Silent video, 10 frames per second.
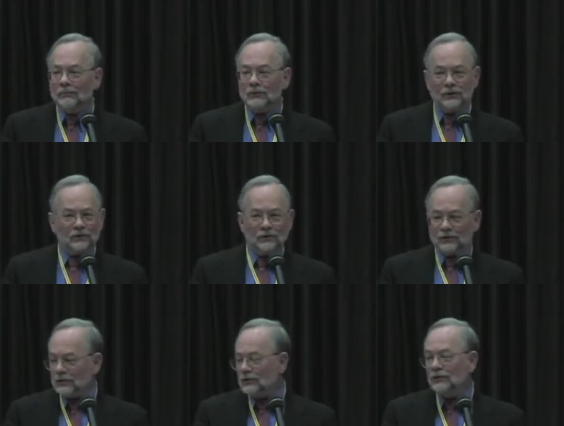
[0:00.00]

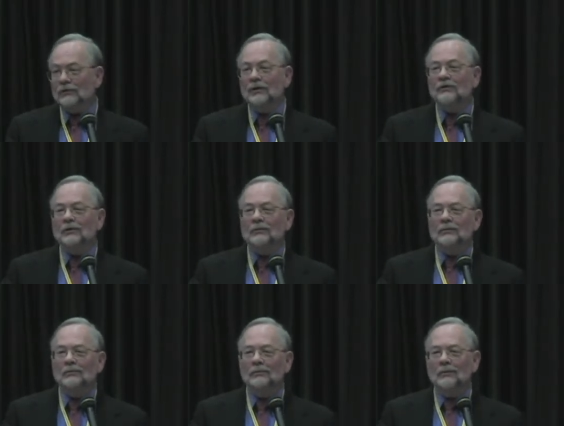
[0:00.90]
Justice issues the visa.
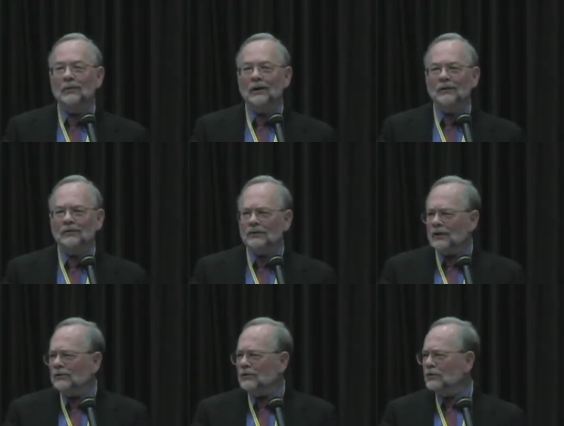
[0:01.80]
And I said,
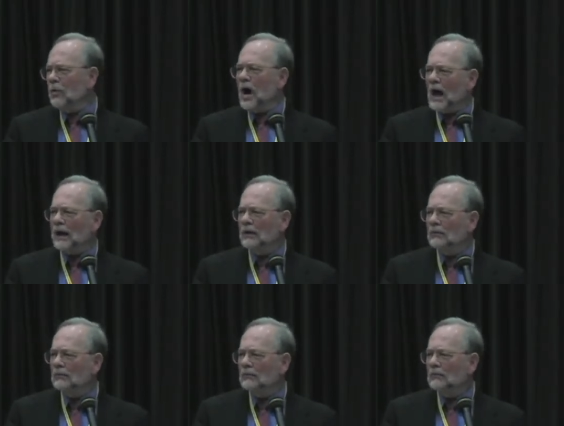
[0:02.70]
"Justice, why?"
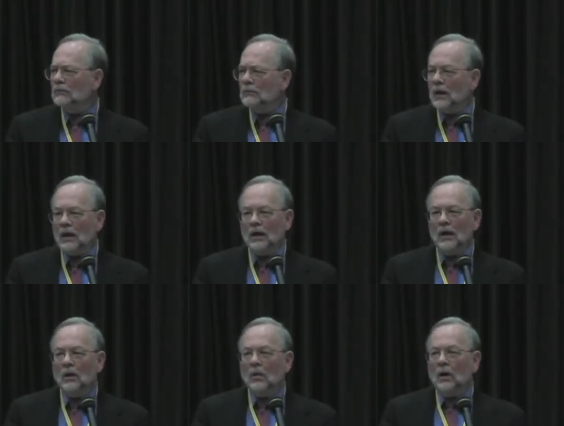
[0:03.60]

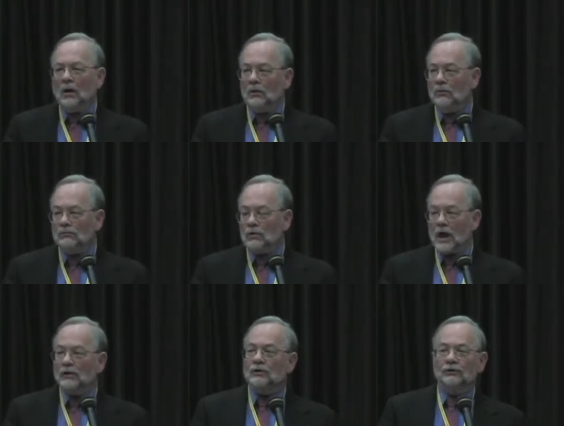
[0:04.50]
Well,
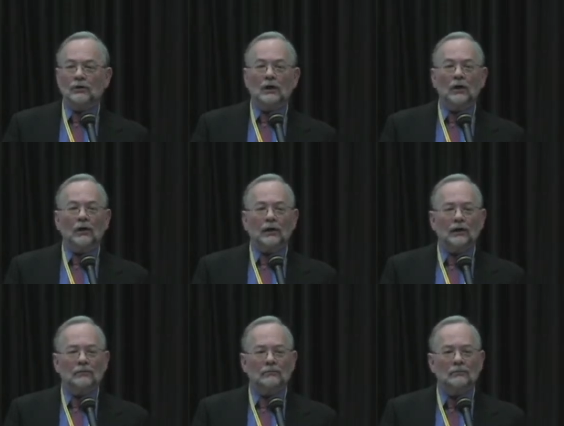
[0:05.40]
national security.
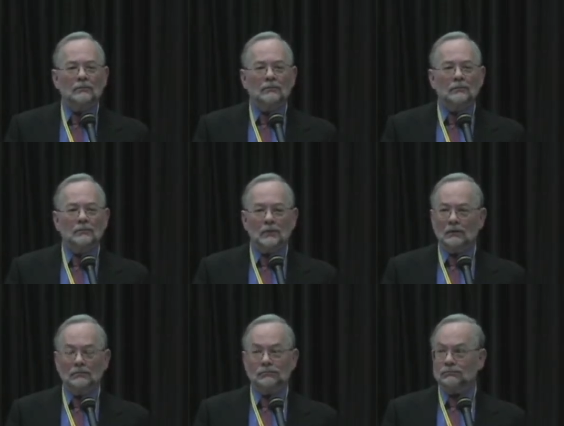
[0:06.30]

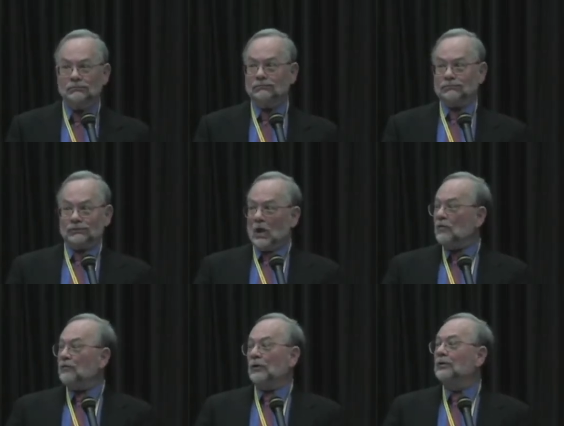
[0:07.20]
Well, no
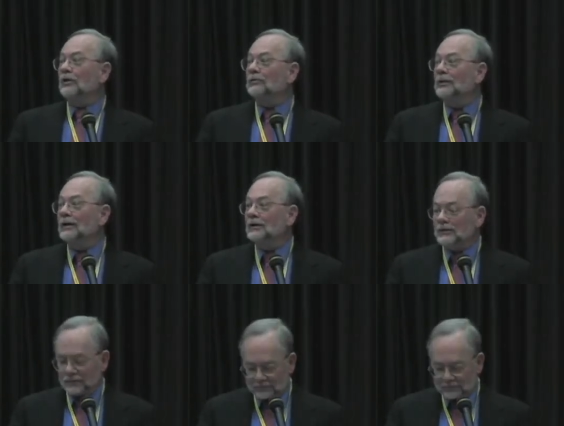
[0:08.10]
further explanation.